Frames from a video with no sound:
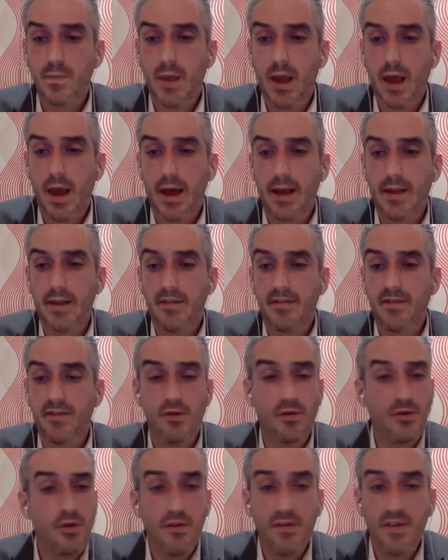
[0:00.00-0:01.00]
if
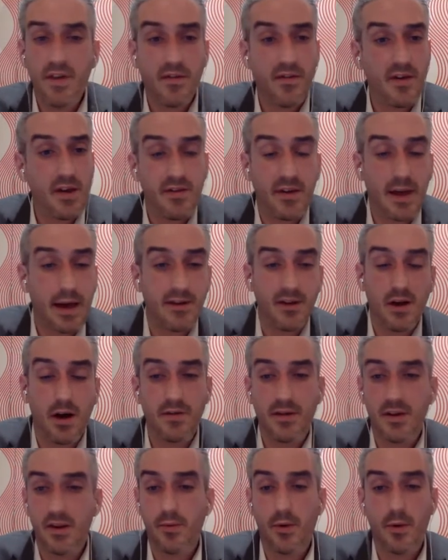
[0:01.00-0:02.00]
you do think of anything else
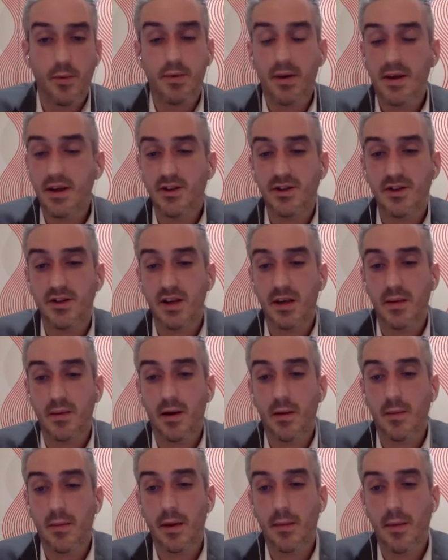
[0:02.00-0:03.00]
after this point, please just
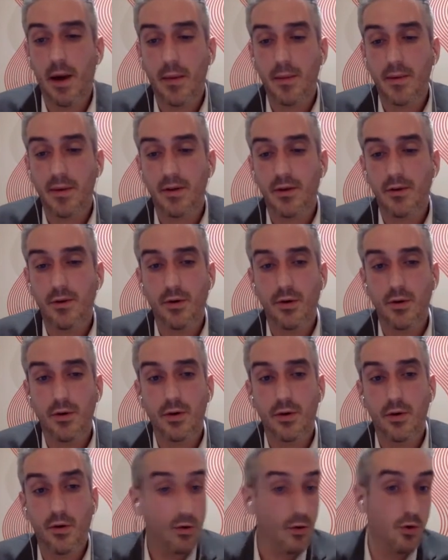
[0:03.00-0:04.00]
email me. I'm happy to
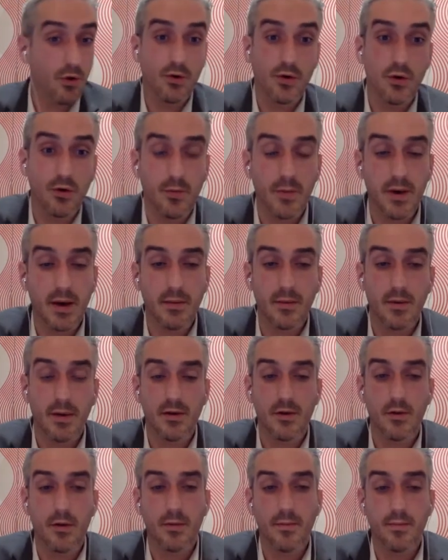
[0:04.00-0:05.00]
talk, or call me. It's
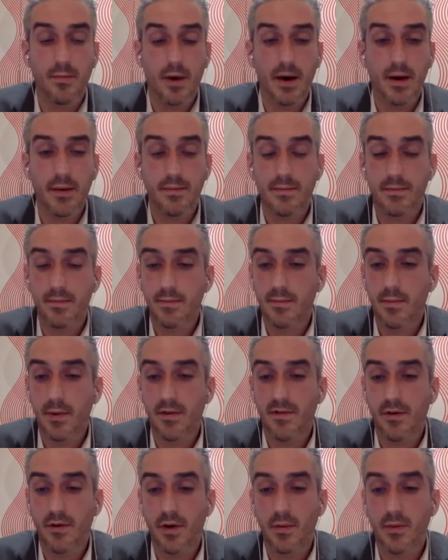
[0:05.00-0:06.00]
sort of my
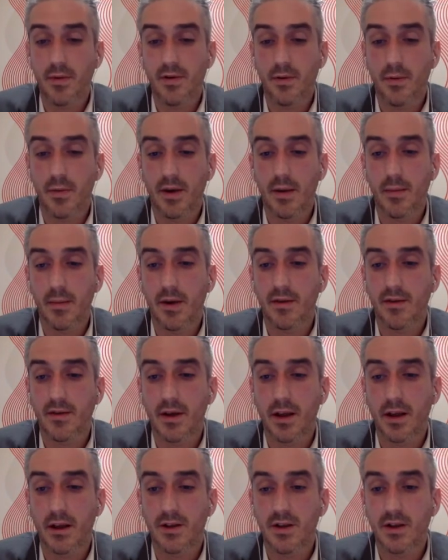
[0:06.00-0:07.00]
phone number is on my email
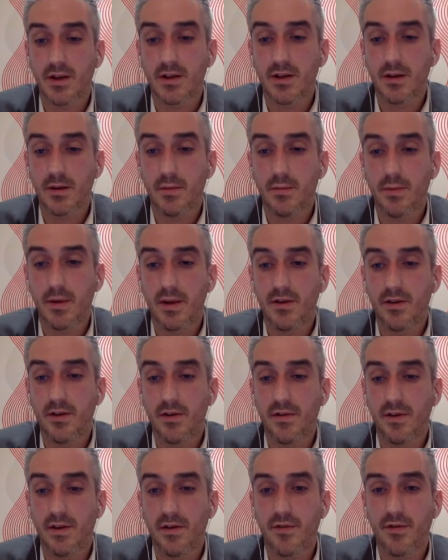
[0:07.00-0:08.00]
signature, so please do
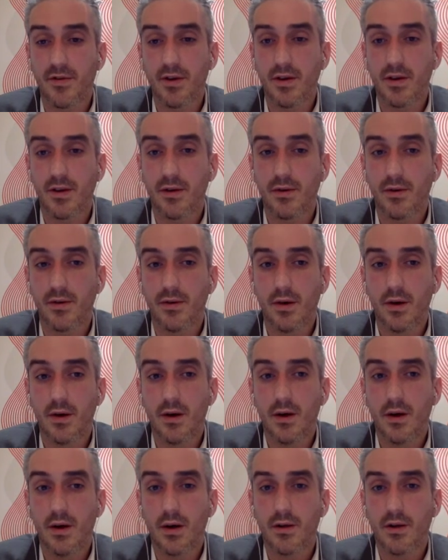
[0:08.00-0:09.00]
feel free to
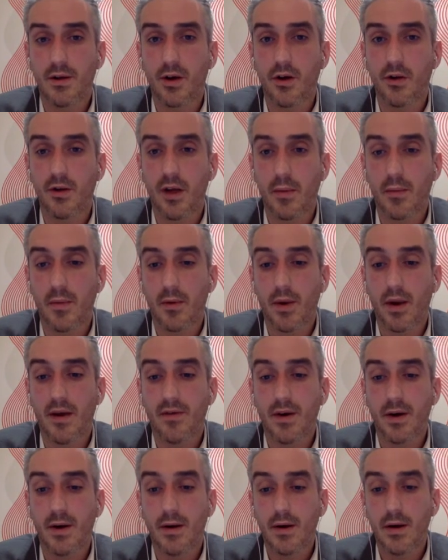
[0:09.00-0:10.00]
contact me
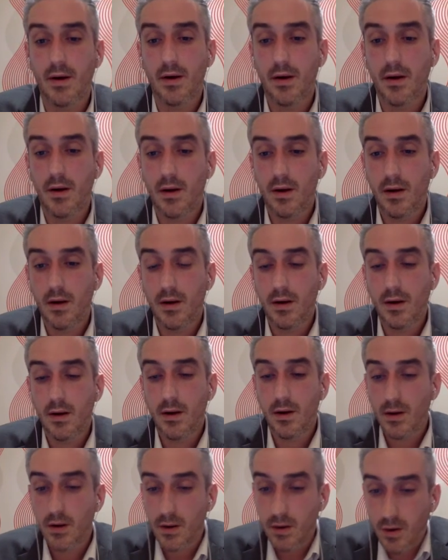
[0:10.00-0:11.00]
whenever.
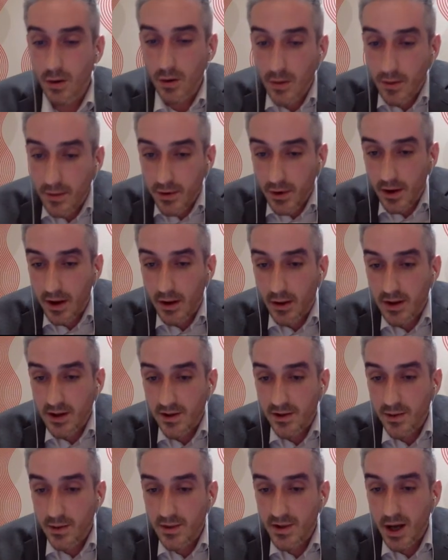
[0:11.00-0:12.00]
Oh, got a
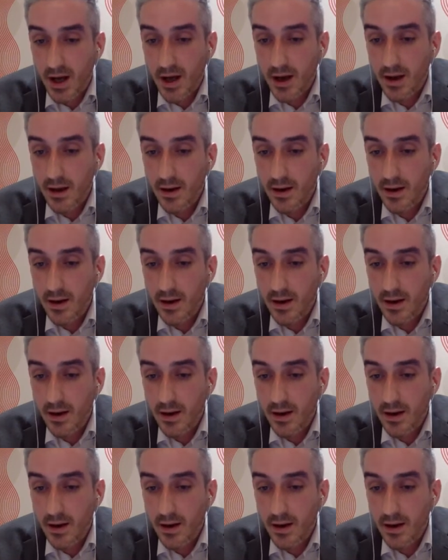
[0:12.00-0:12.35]
question from Jack.